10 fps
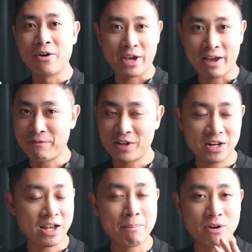Okay, I've
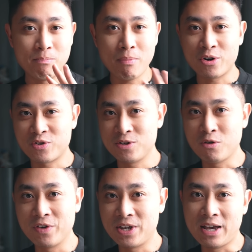taken a couple of portraits
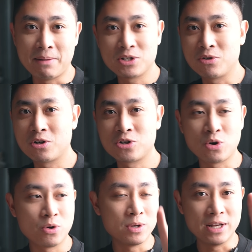over here. I'm just going to
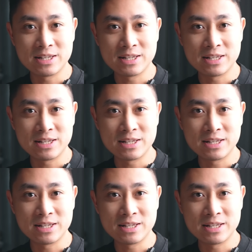show you a